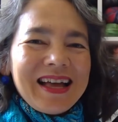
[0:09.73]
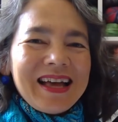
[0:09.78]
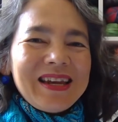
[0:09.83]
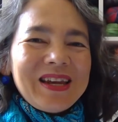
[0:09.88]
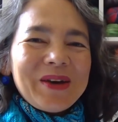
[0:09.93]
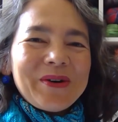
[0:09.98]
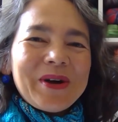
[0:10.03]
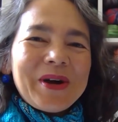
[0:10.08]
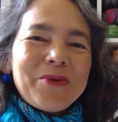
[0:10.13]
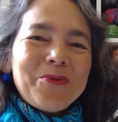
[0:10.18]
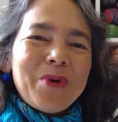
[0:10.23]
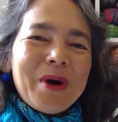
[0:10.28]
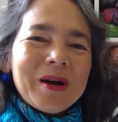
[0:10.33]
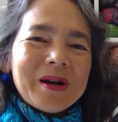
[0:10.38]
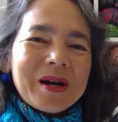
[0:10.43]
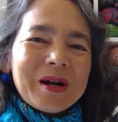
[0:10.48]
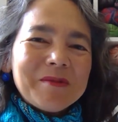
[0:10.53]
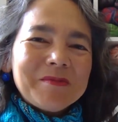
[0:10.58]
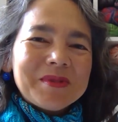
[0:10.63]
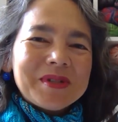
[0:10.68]
Hello and
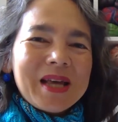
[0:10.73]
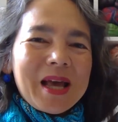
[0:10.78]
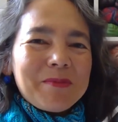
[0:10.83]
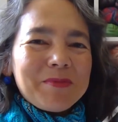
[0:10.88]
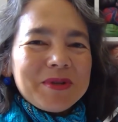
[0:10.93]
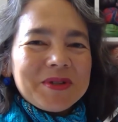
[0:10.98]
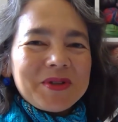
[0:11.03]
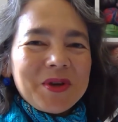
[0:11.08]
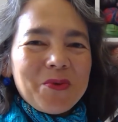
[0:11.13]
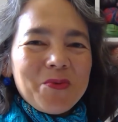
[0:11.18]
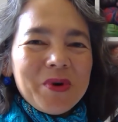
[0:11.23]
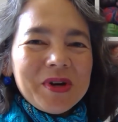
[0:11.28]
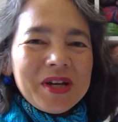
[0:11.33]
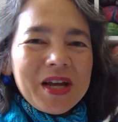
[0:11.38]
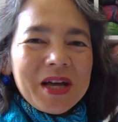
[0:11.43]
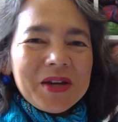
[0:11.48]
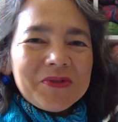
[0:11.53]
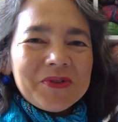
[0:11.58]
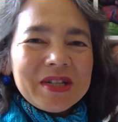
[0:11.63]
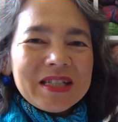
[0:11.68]
welcome to episode
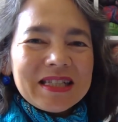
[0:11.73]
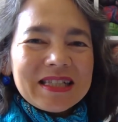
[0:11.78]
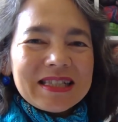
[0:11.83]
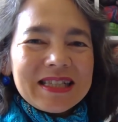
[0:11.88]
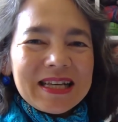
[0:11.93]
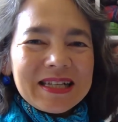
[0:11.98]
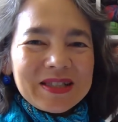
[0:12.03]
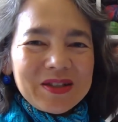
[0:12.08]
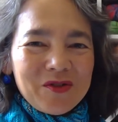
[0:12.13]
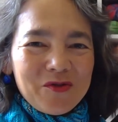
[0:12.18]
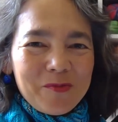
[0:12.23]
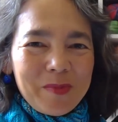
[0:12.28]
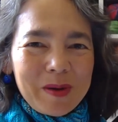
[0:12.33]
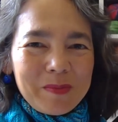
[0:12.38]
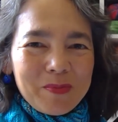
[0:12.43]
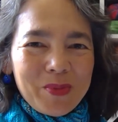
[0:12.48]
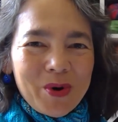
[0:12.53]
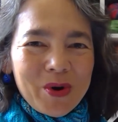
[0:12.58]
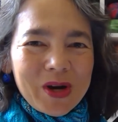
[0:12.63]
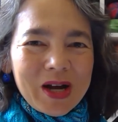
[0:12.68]
106 of my
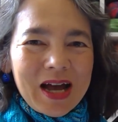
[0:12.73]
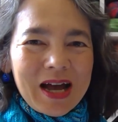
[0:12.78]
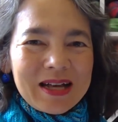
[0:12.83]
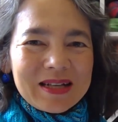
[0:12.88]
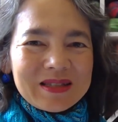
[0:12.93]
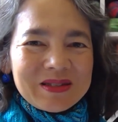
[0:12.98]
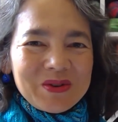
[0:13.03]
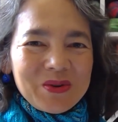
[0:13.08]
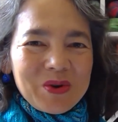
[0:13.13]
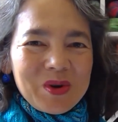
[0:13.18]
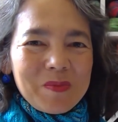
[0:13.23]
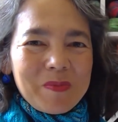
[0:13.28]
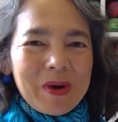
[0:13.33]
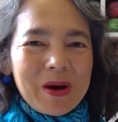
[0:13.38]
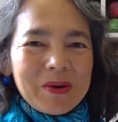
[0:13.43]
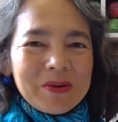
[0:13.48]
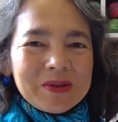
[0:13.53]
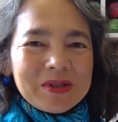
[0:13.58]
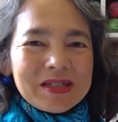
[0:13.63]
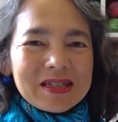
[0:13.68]
podcast all
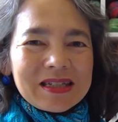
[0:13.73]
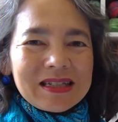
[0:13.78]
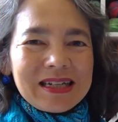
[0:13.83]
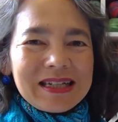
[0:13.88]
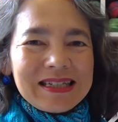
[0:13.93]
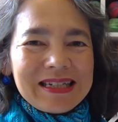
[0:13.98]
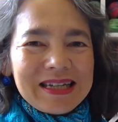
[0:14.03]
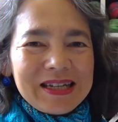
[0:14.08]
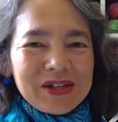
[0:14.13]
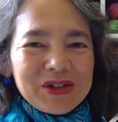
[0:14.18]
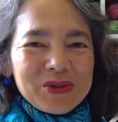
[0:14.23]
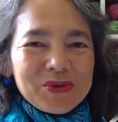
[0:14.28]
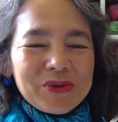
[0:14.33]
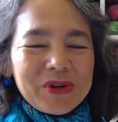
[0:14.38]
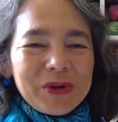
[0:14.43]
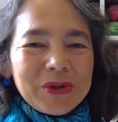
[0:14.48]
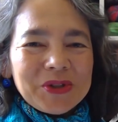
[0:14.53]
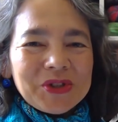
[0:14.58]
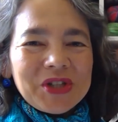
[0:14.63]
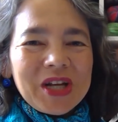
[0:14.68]
about knitting and
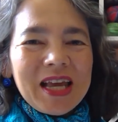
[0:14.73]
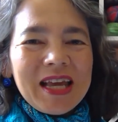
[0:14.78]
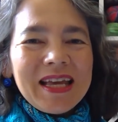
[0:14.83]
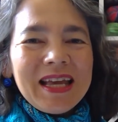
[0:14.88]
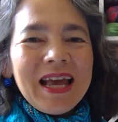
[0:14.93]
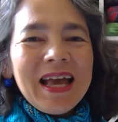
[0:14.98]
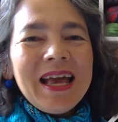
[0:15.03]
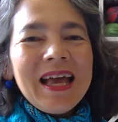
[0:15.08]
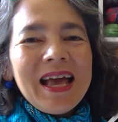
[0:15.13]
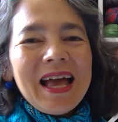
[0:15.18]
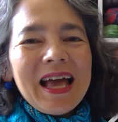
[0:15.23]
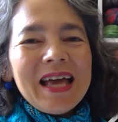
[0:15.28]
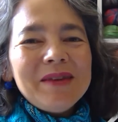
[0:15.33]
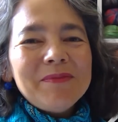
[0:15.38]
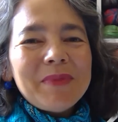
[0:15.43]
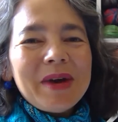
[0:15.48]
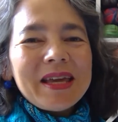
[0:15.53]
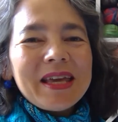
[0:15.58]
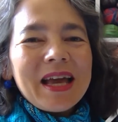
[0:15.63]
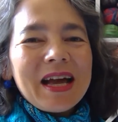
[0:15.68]
crochet
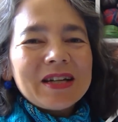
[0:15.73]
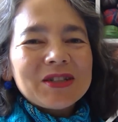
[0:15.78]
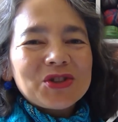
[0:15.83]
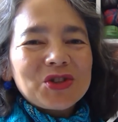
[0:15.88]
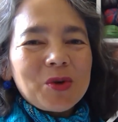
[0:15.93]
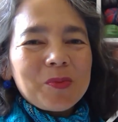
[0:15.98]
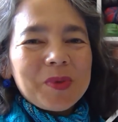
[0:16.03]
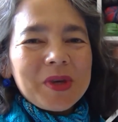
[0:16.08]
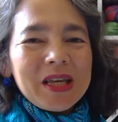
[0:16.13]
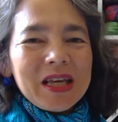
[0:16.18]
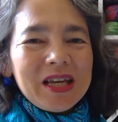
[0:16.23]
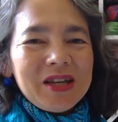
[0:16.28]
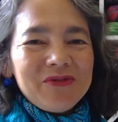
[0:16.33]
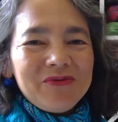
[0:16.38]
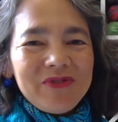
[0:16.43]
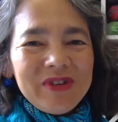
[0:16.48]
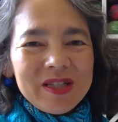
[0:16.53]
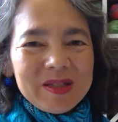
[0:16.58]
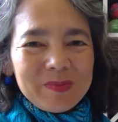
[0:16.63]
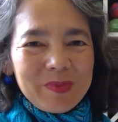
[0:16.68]
and my yarn shop here
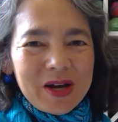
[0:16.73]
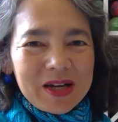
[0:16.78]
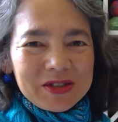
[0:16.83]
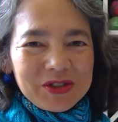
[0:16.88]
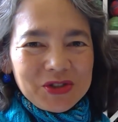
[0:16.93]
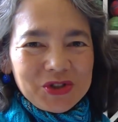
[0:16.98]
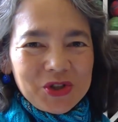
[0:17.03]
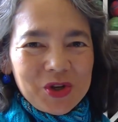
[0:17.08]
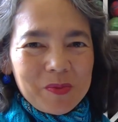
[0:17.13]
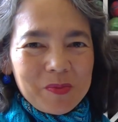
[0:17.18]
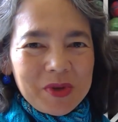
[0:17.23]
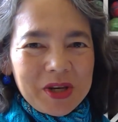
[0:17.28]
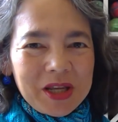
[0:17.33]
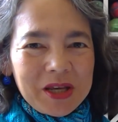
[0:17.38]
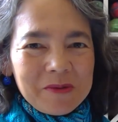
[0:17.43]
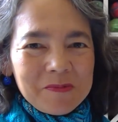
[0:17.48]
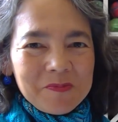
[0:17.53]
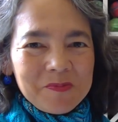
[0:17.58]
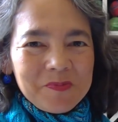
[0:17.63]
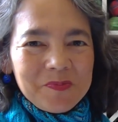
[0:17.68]
in Wiesbaden,
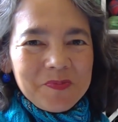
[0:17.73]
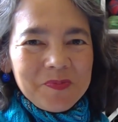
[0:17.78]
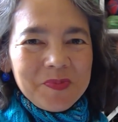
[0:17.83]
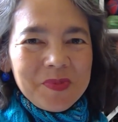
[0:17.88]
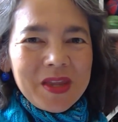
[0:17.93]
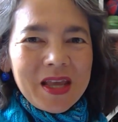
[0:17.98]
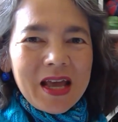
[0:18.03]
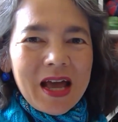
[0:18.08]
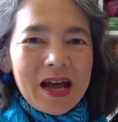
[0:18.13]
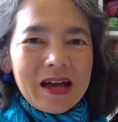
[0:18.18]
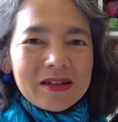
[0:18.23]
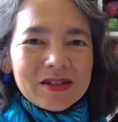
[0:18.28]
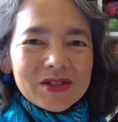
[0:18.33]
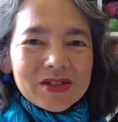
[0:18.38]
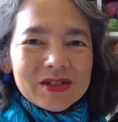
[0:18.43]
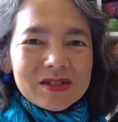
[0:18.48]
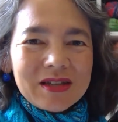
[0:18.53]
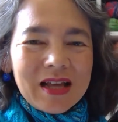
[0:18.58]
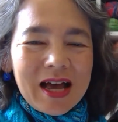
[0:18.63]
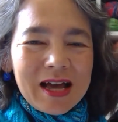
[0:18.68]
Germany.
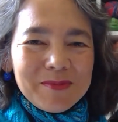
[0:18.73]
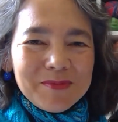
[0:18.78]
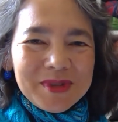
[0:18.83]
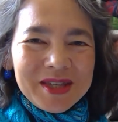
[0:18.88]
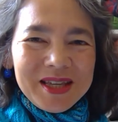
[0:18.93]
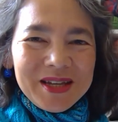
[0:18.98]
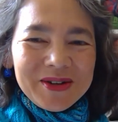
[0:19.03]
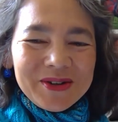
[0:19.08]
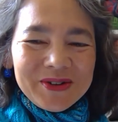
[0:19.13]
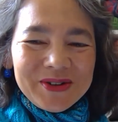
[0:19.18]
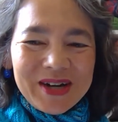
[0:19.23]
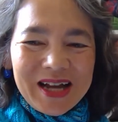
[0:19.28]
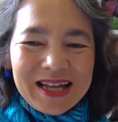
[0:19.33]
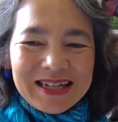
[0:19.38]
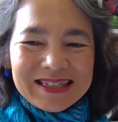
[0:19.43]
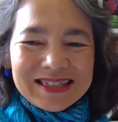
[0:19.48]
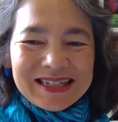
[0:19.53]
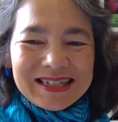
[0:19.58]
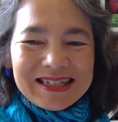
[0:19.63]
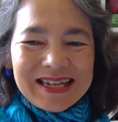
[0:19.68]
I'm Kiko
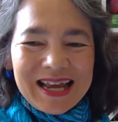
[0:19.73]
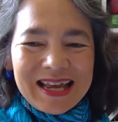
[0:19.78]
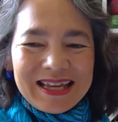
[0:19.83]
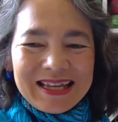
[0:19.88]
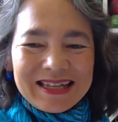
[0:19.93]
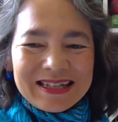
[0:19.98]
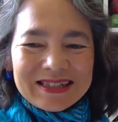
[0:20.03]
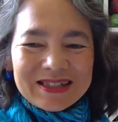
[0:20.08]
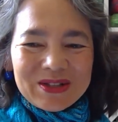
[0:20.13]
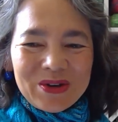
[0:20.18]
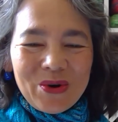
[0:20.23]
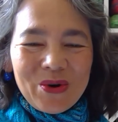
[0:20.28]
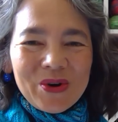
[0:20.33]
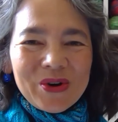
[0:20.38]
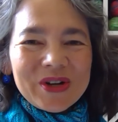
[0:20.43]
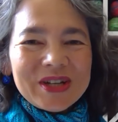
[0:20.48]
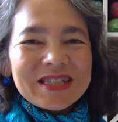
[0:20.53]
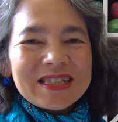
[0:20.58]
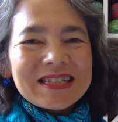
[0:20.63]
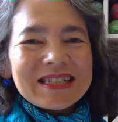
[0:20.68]
and today is
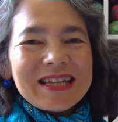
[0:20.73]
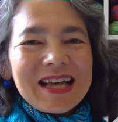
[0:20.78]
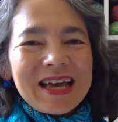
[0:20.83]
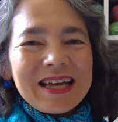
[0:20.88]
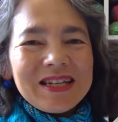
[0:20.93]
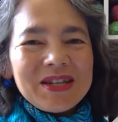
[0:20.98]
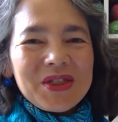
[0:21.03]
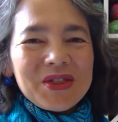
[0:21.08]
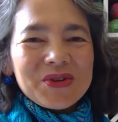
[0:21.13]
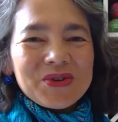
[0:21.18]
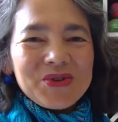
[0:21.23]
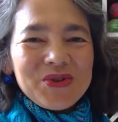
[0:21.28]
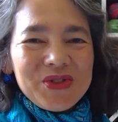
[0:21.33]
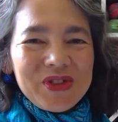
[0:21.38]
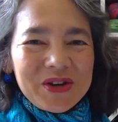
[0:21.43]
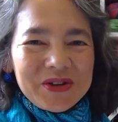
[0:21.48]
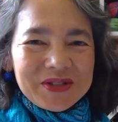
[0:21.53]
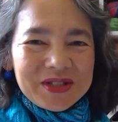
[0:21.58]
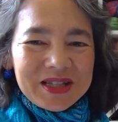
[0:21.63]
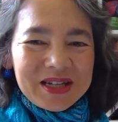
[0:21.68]
August 9th,
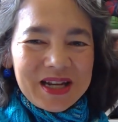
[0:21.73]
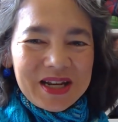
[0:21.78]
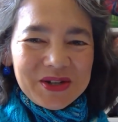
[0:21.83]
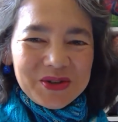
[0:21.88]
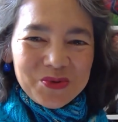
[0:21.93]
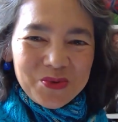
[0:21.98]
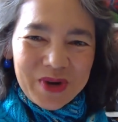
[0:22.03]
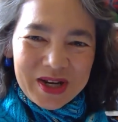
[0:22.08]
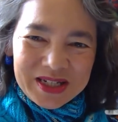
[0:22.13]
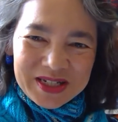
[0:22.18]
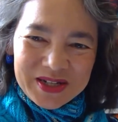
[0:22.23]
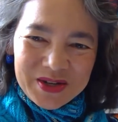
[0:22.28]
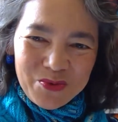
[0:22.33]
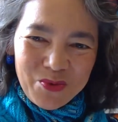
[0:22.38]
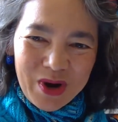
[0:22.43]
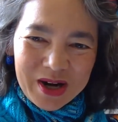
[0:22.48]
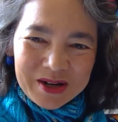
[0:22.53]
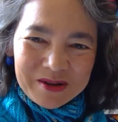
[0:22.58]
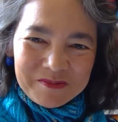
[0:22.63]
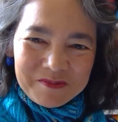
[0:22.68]

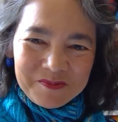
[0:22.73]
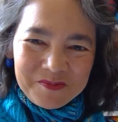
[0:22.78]
2021.